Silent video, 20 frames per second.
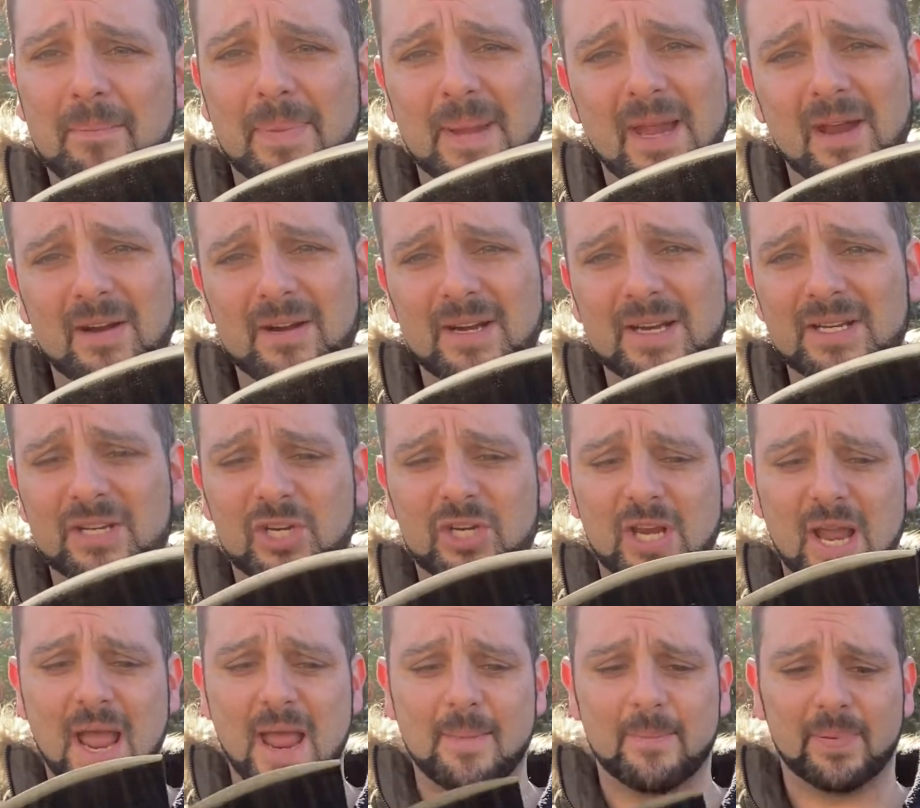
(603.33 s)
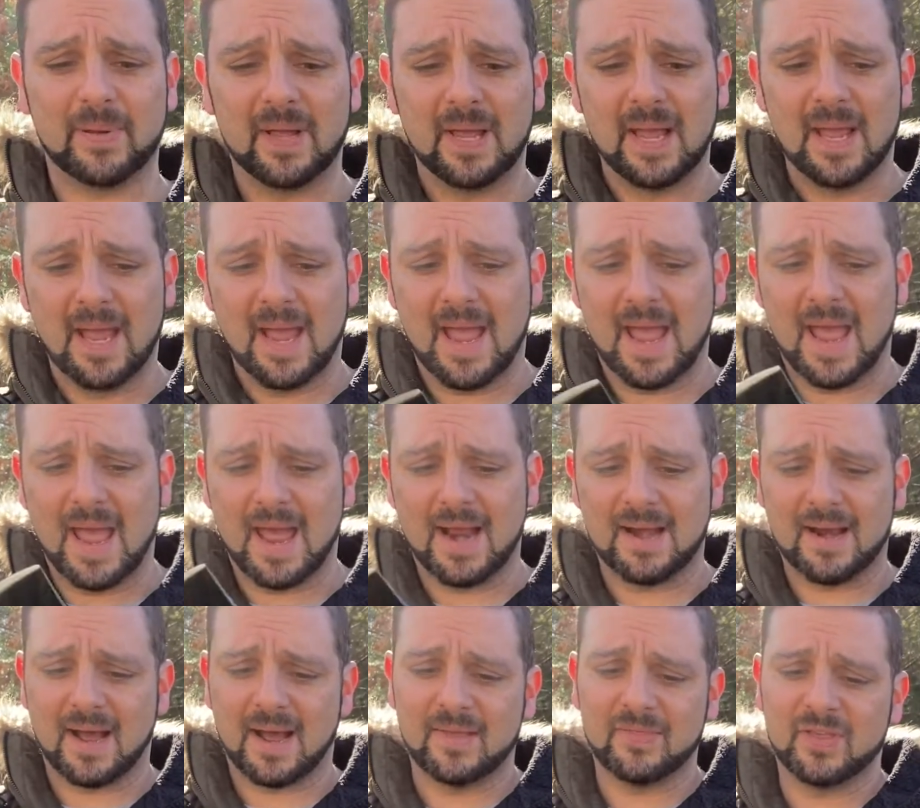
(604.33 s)
bearded shape,
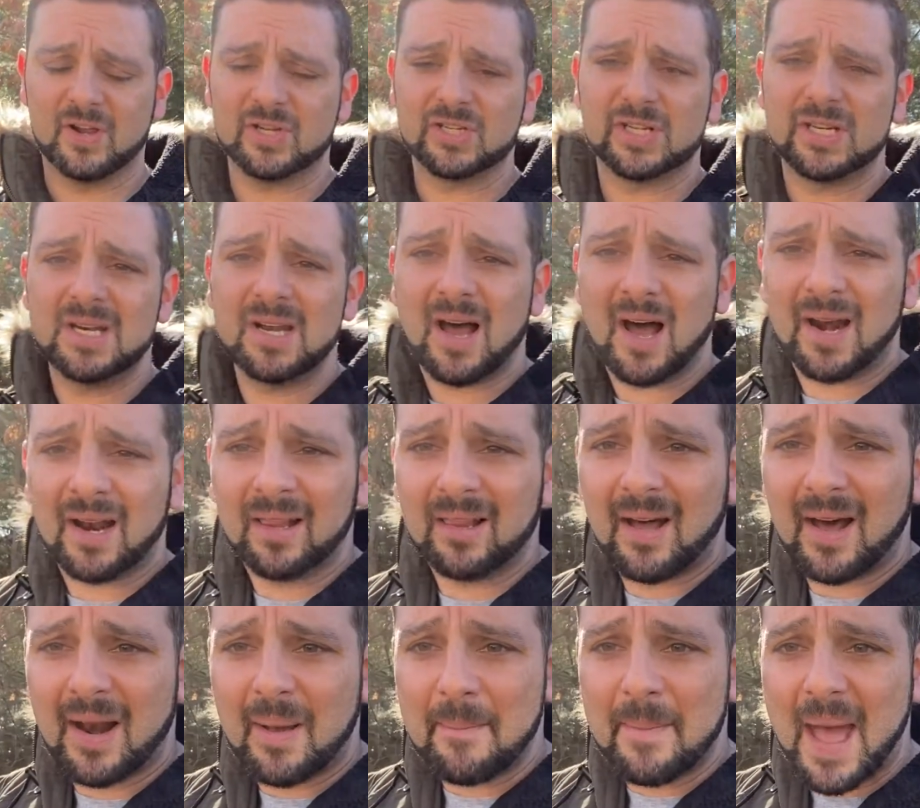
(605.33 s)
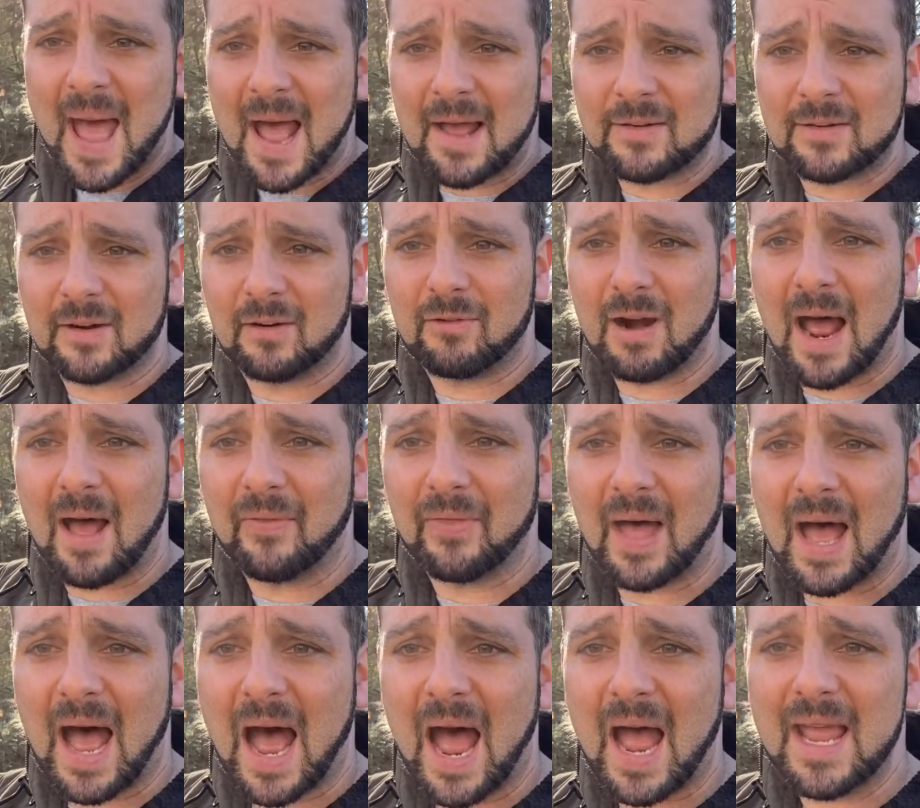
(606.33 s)
and there's not a lot of mass around
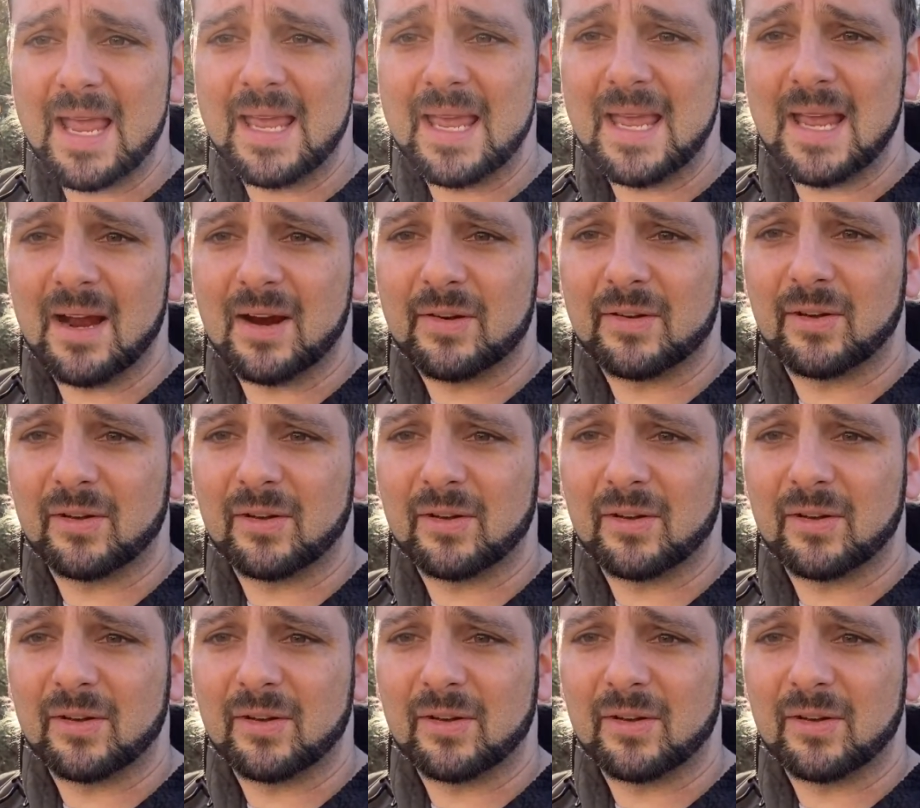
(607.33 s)
the eye here.